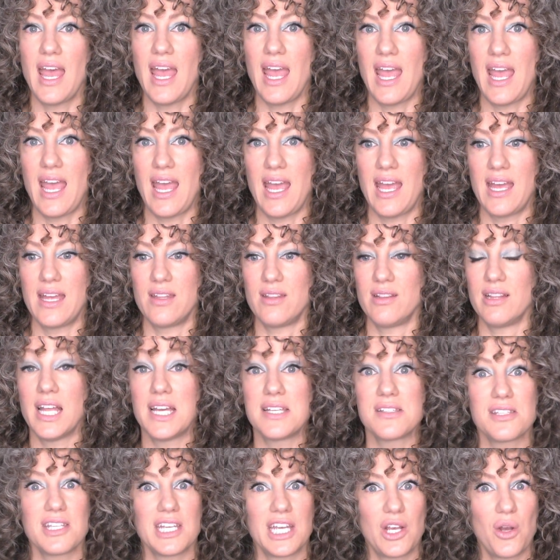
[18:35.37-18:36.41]
and
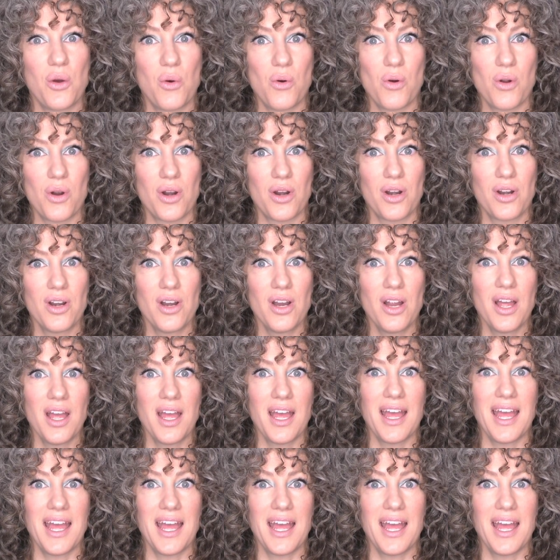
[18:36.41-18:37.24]
Lesley Gore